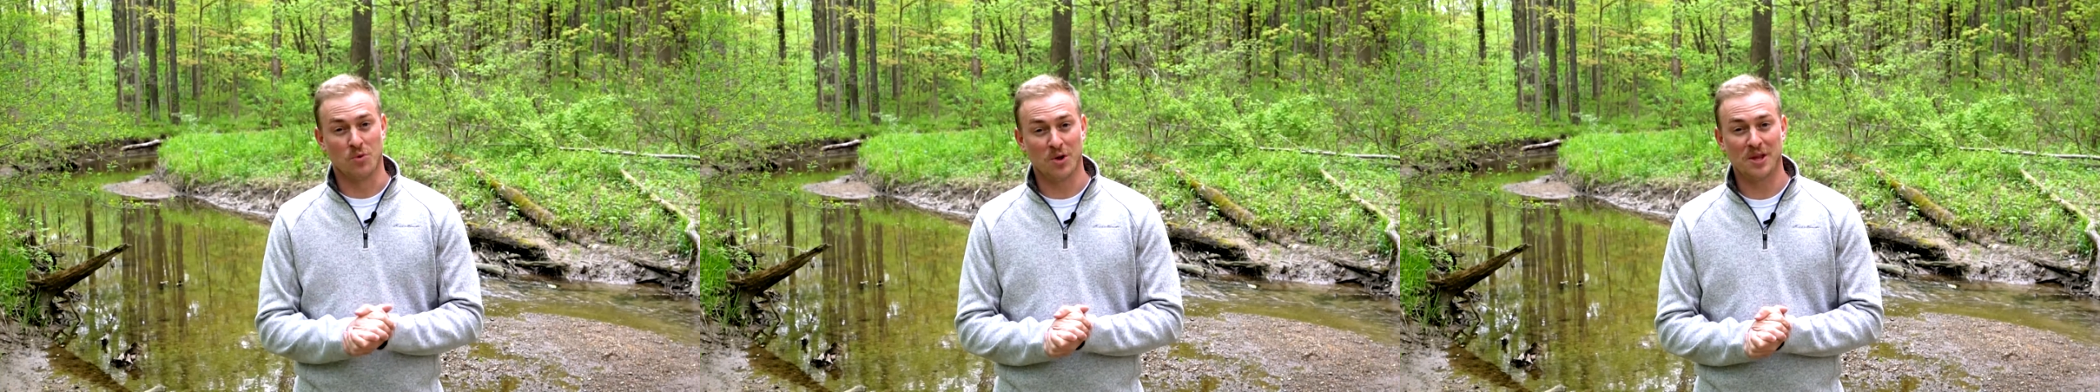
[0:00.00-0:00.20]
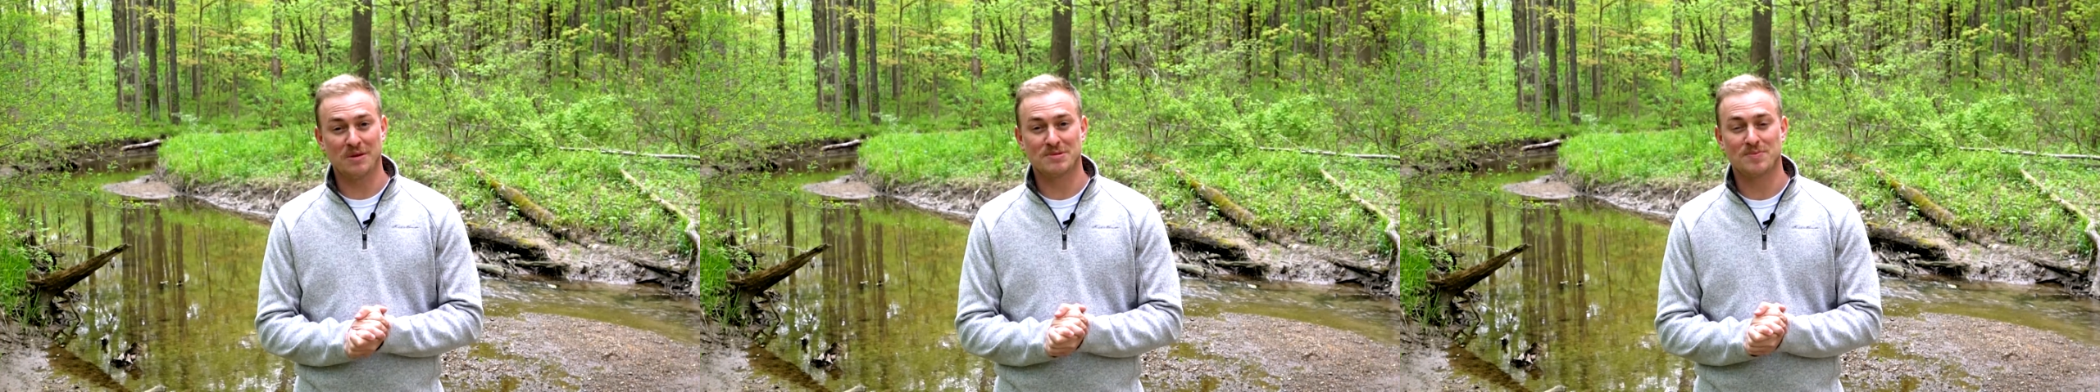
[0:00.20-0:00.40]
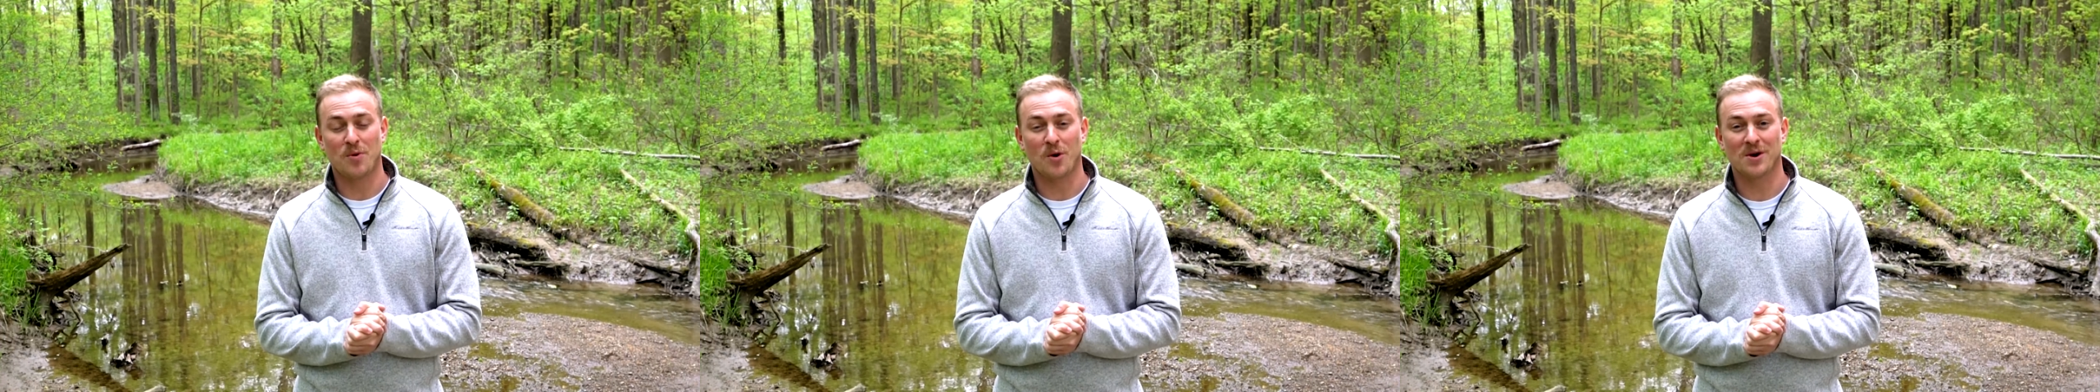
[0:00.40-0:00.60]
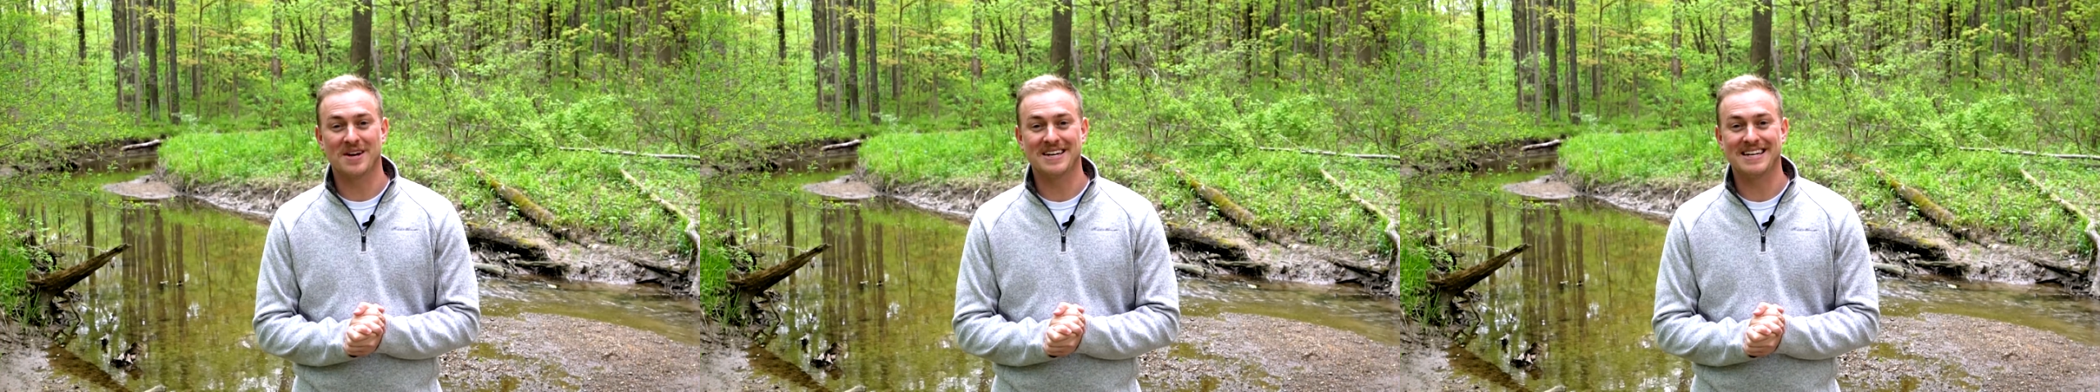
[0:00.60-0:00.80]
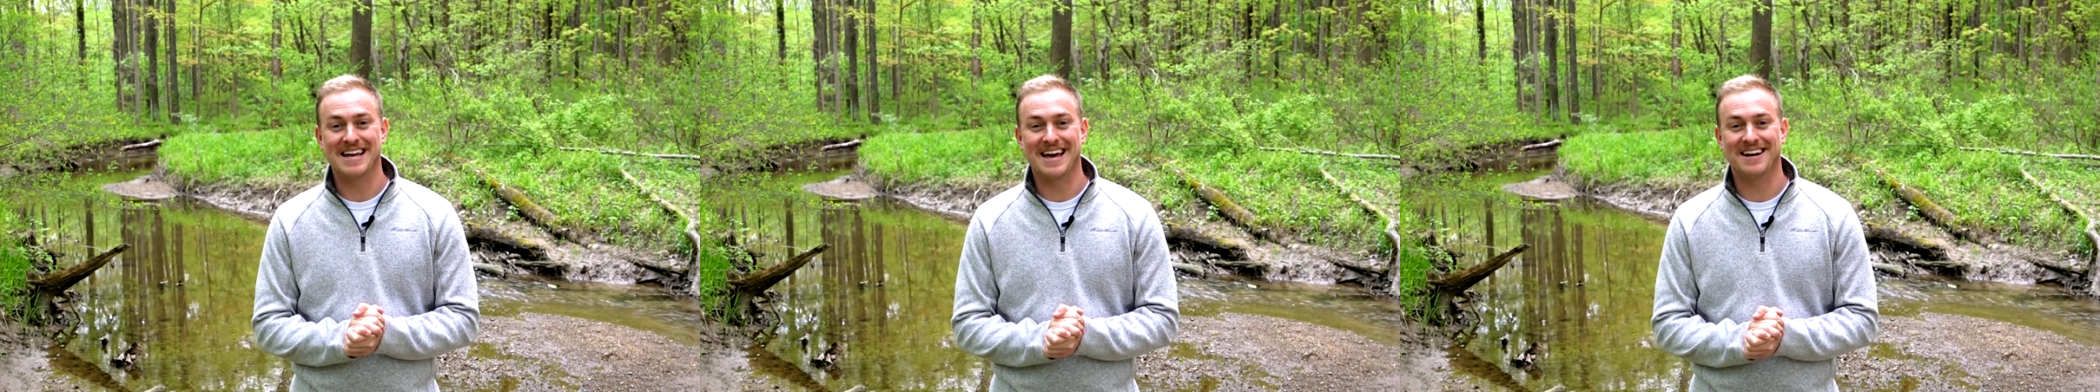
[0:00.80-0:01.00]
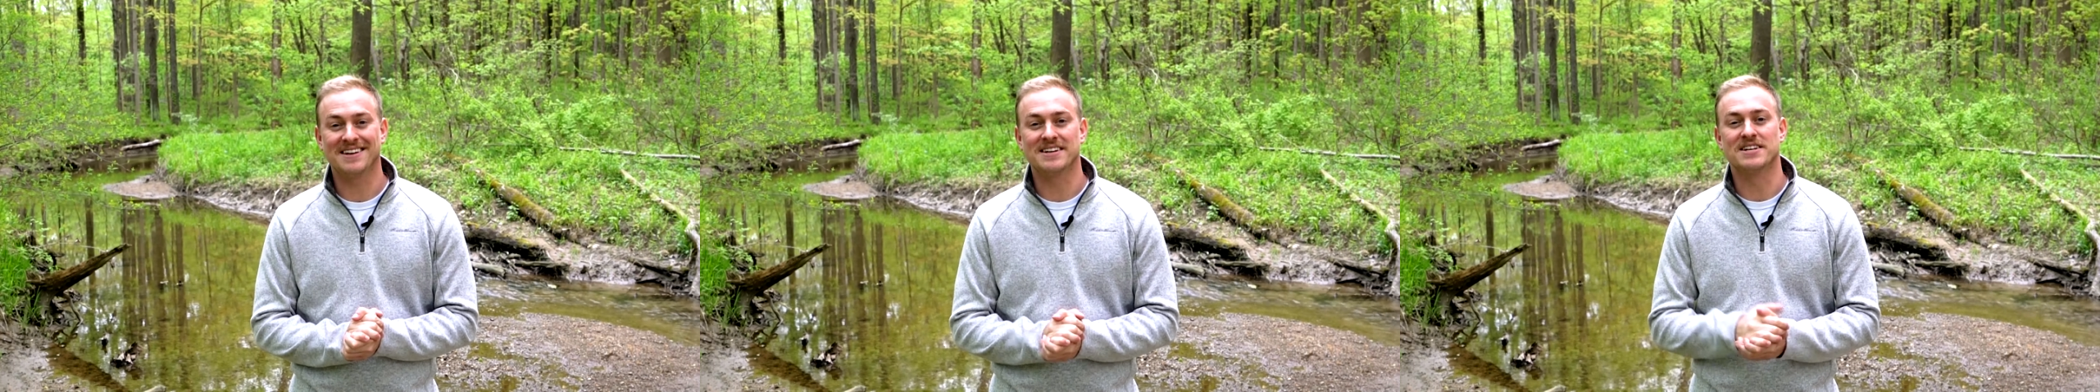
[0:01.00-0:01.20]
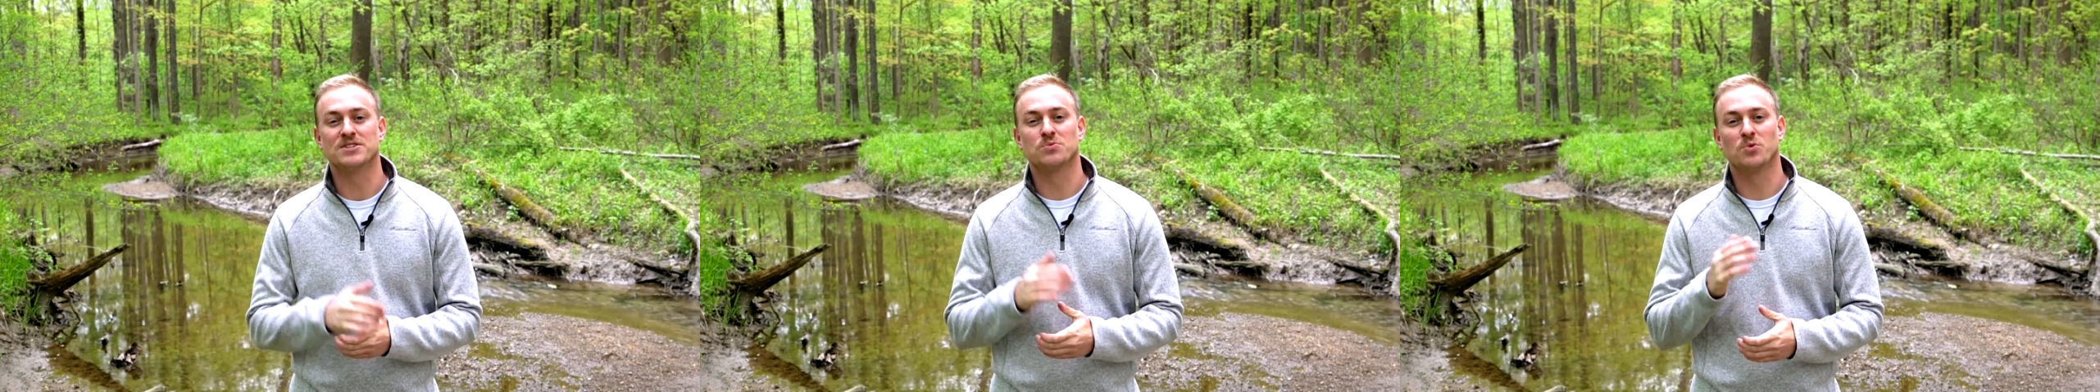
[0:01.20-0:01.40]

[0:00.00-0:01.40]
Williamsport, Indiana, is